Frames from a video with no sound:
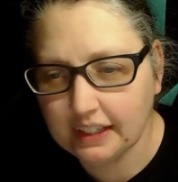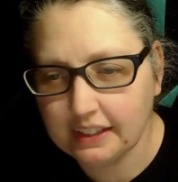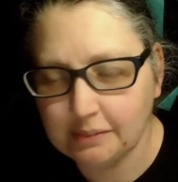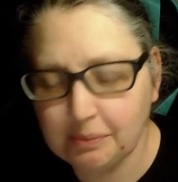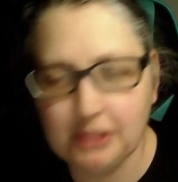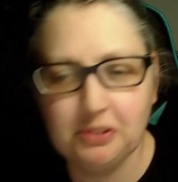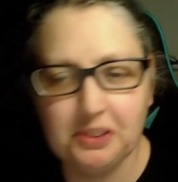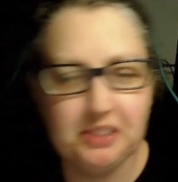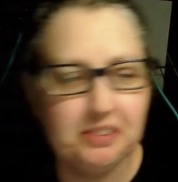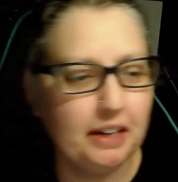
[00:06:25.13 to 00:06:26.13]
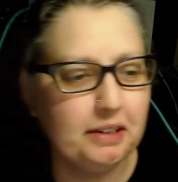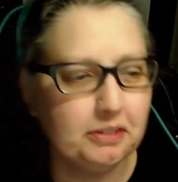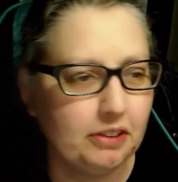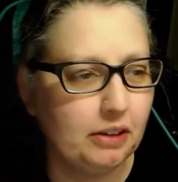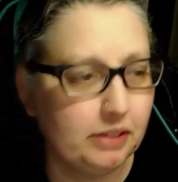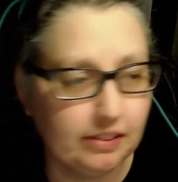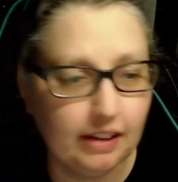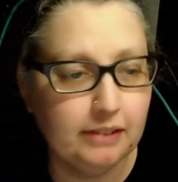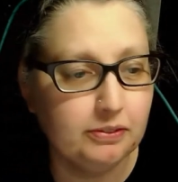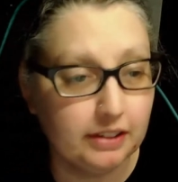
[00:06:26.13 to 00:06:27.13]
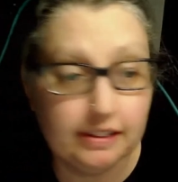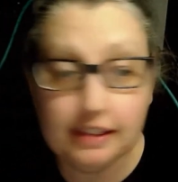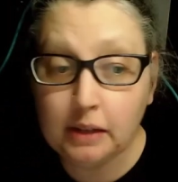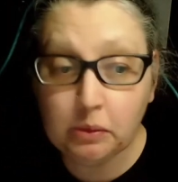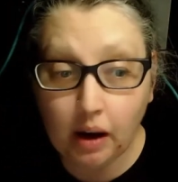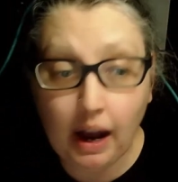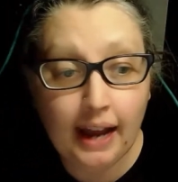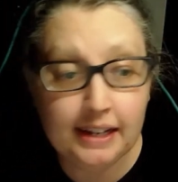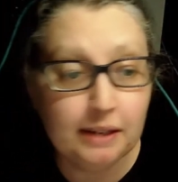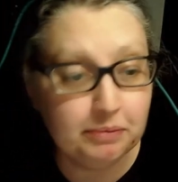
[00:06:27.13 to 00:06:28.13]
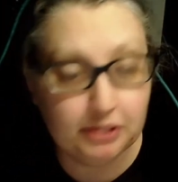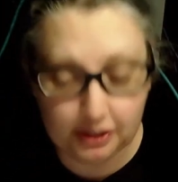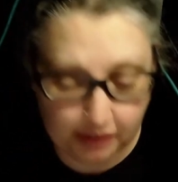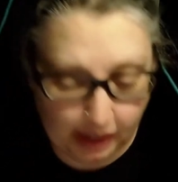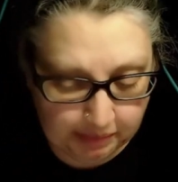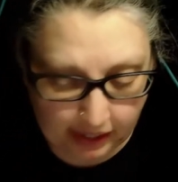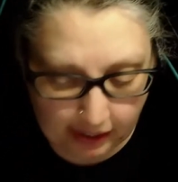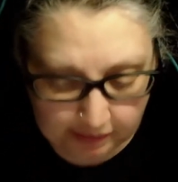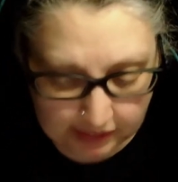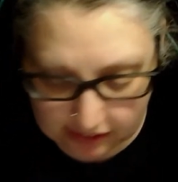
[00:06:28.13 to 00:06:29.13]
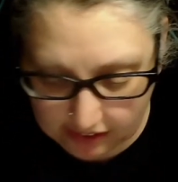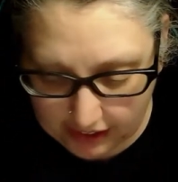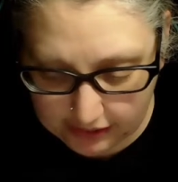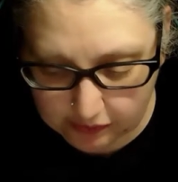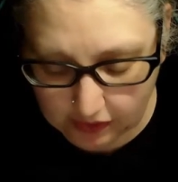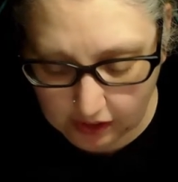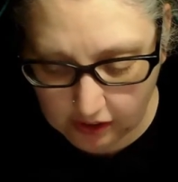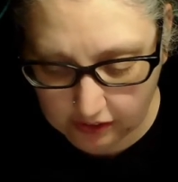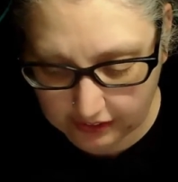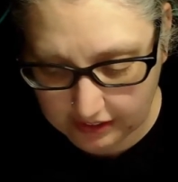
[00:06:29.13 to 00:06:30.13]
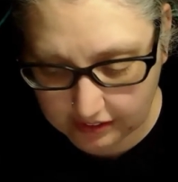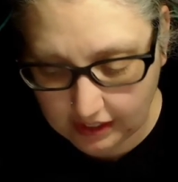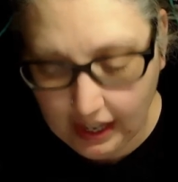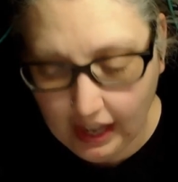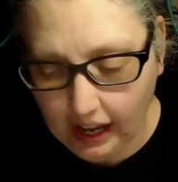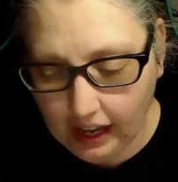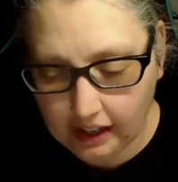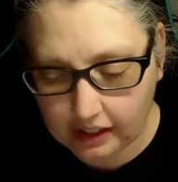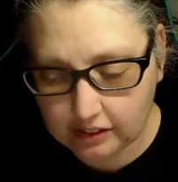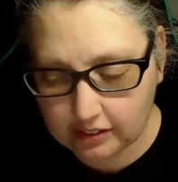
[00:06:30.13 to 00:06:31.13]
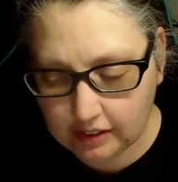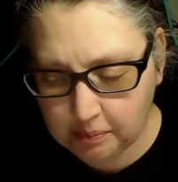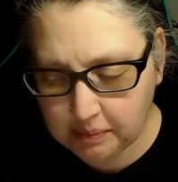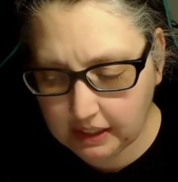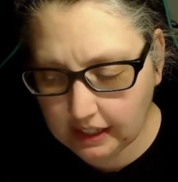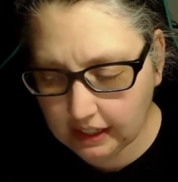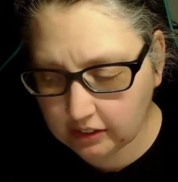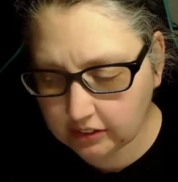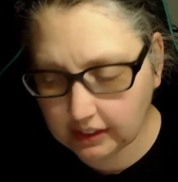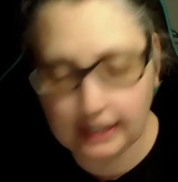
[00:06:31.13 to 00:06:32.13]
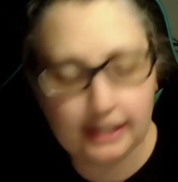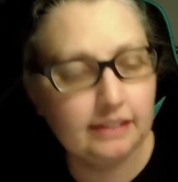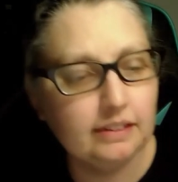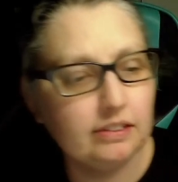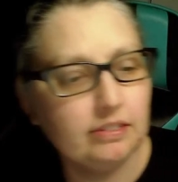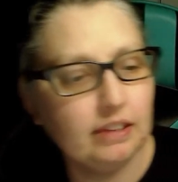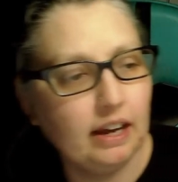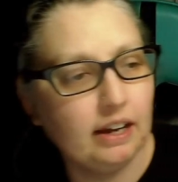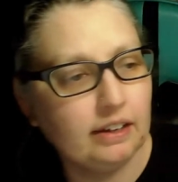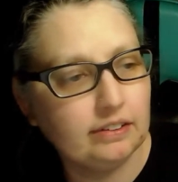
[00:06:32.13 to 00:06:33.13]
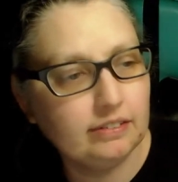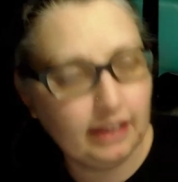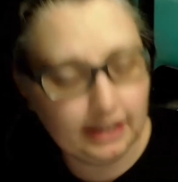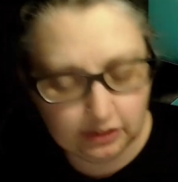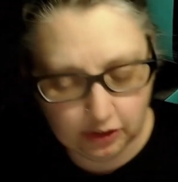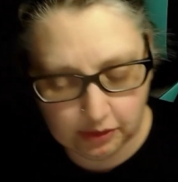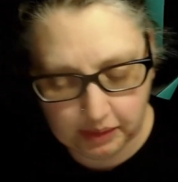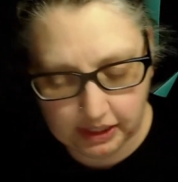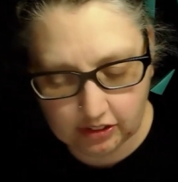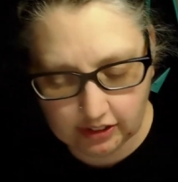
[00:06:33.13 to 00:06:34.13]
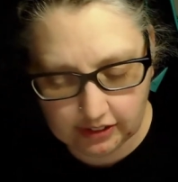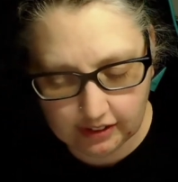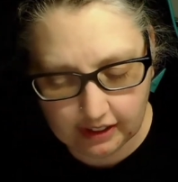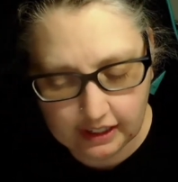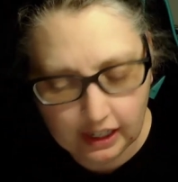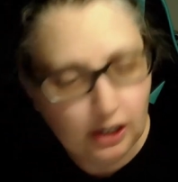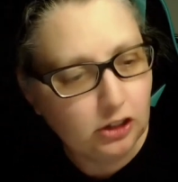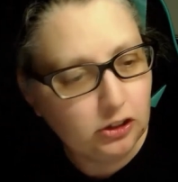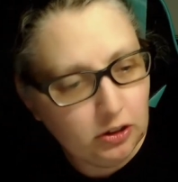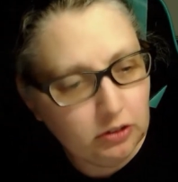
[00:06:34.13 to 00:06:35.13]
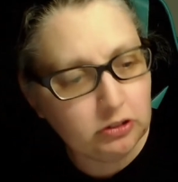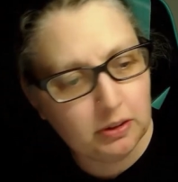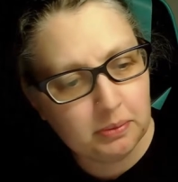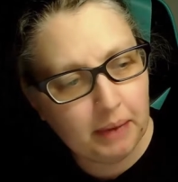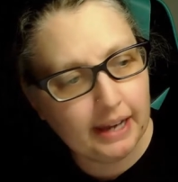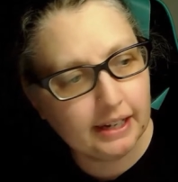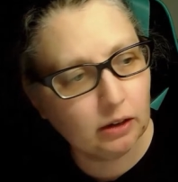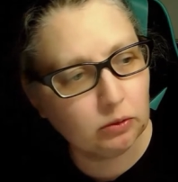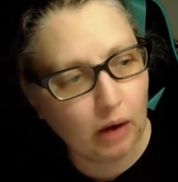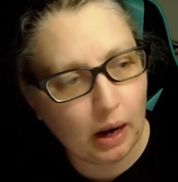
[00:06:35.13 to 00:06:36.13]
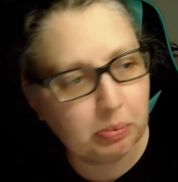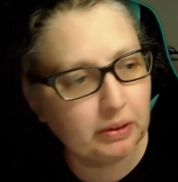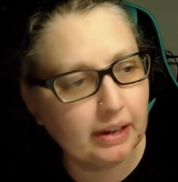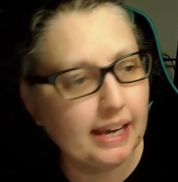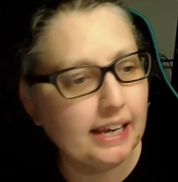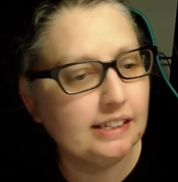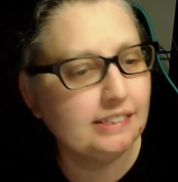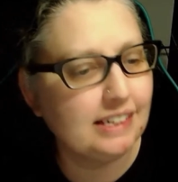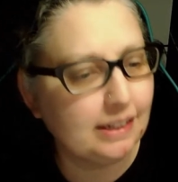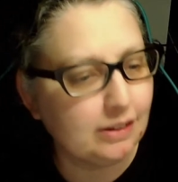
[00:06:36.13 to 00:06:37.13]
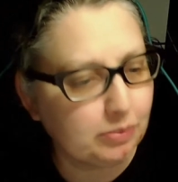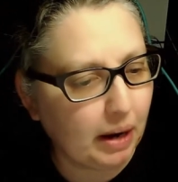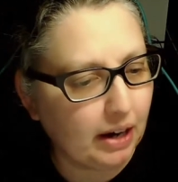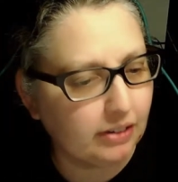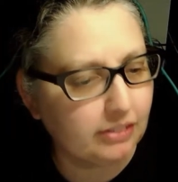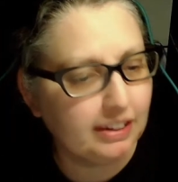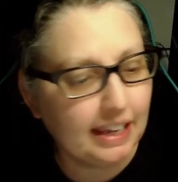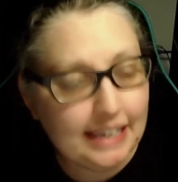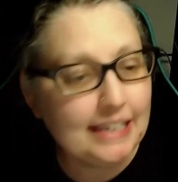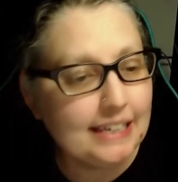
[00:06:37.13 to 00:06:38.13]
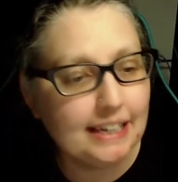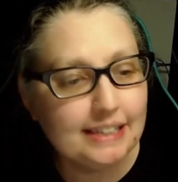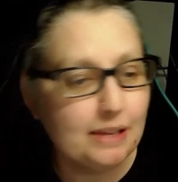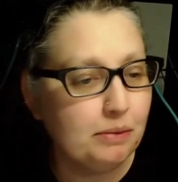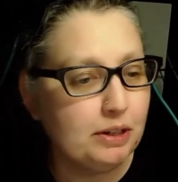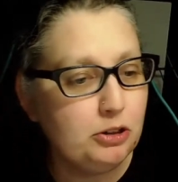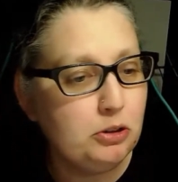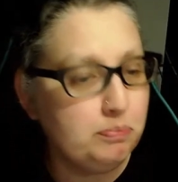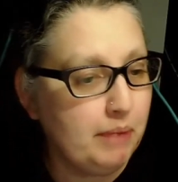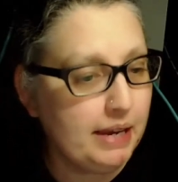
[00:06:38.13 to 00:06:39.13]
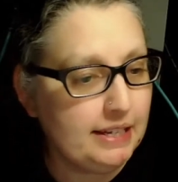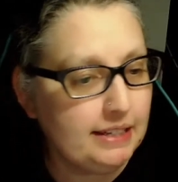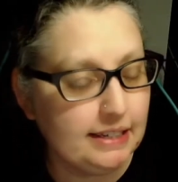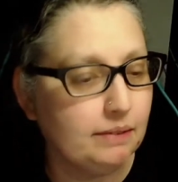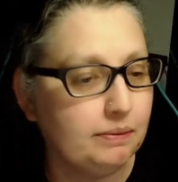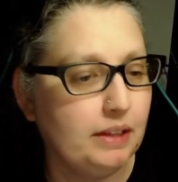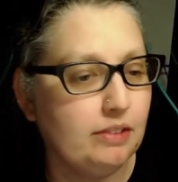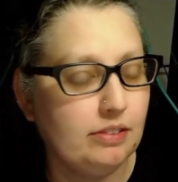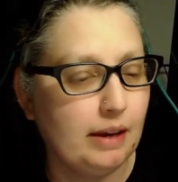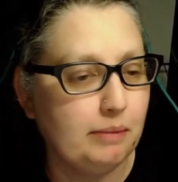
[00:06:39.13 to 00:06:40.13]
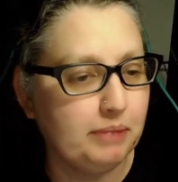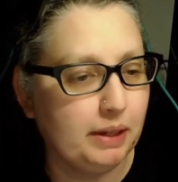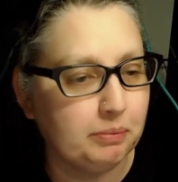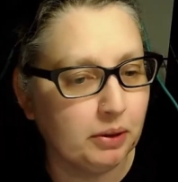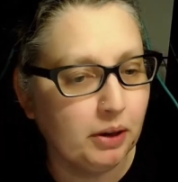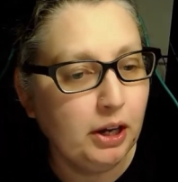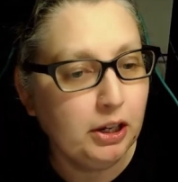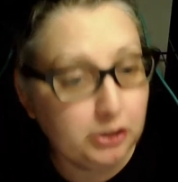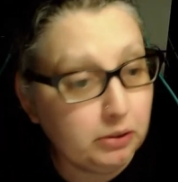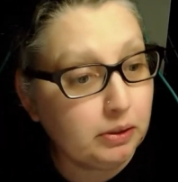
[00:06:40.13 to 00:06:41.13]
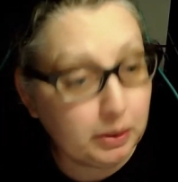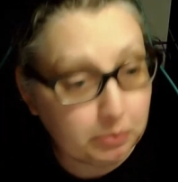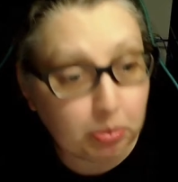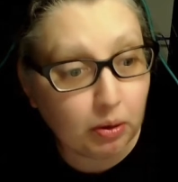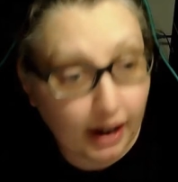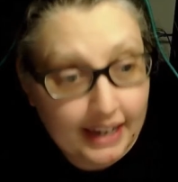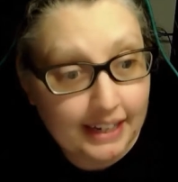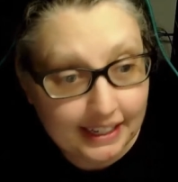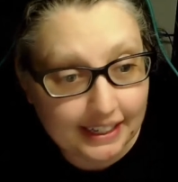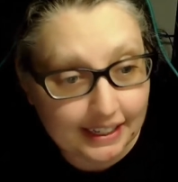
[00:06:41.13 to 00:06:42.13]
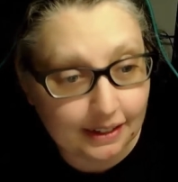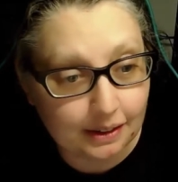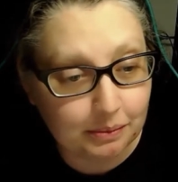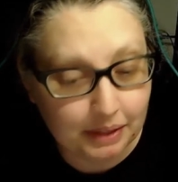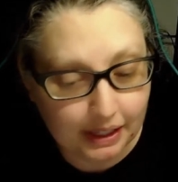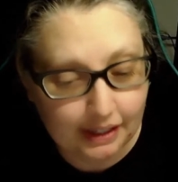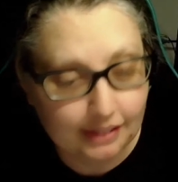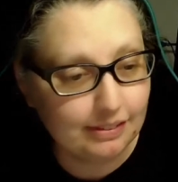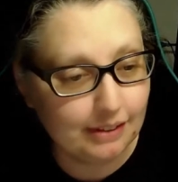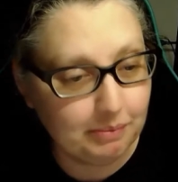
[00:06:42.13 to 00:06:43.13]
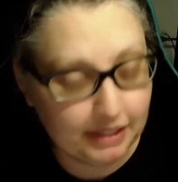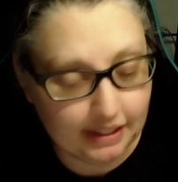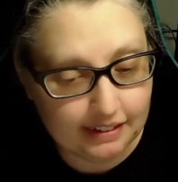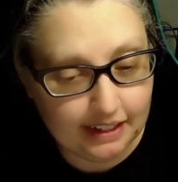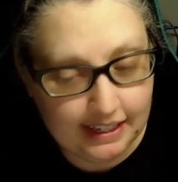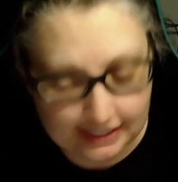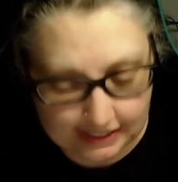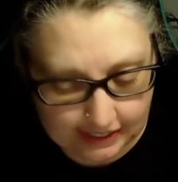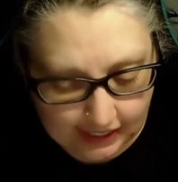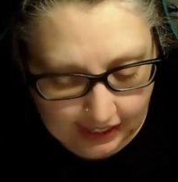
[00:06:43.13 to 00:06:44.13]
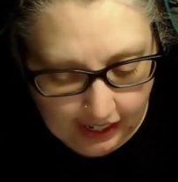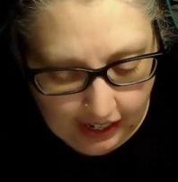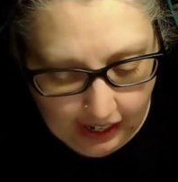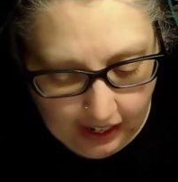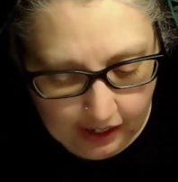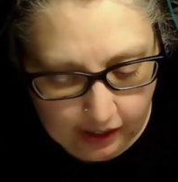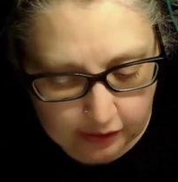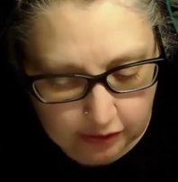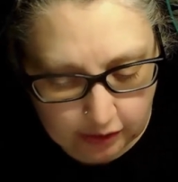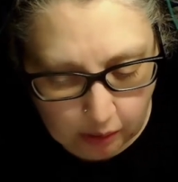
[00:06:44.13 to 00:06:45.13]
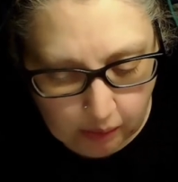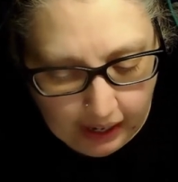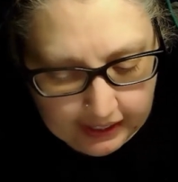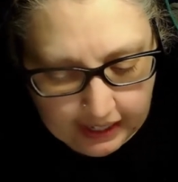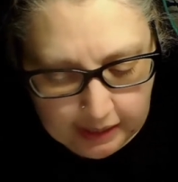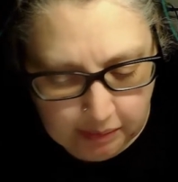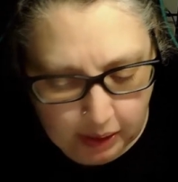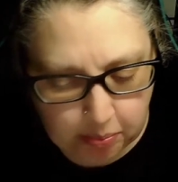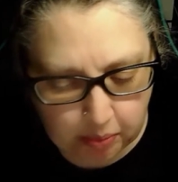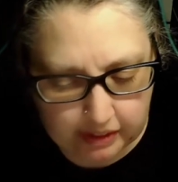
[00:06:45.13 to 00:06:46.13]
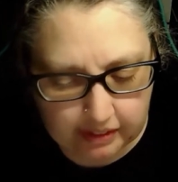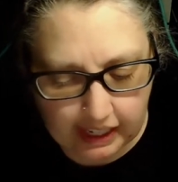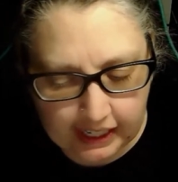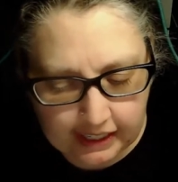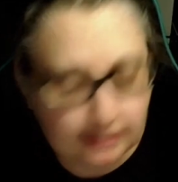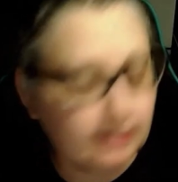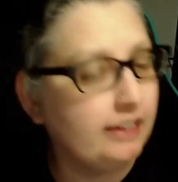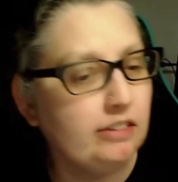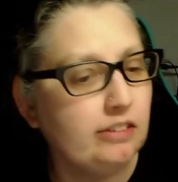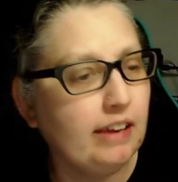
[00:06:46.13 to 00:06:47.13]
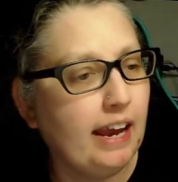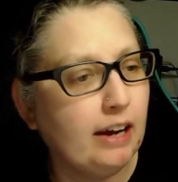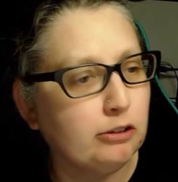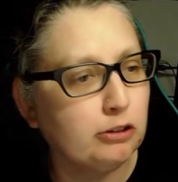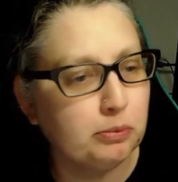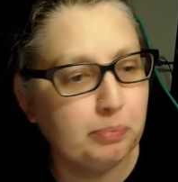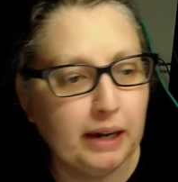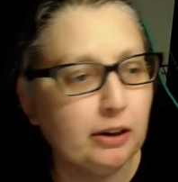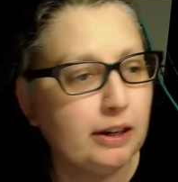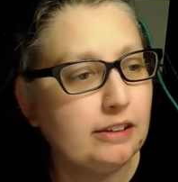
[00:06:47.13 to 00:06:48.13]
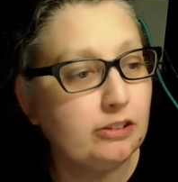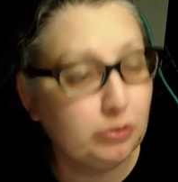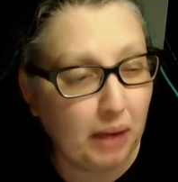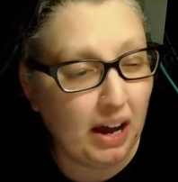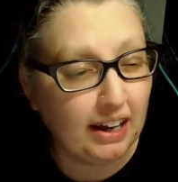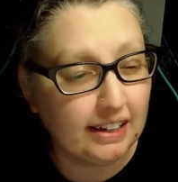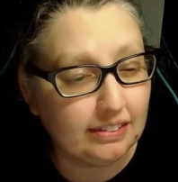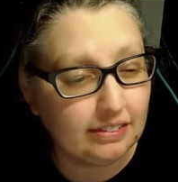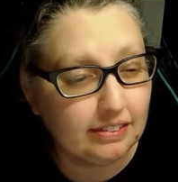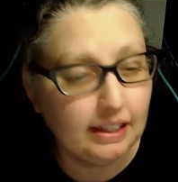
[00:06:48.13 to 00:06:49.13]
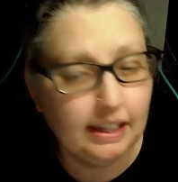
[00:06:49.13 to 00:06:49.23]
Blissful, you say you're so excited for the tea. Well, I am too. I'm excited for all this. Something else Candace said to me is she said, you should make a Robert England inspired tea. And then when you meet him this September, you could bring him some of the tea. So I came up with England's elderberry spice.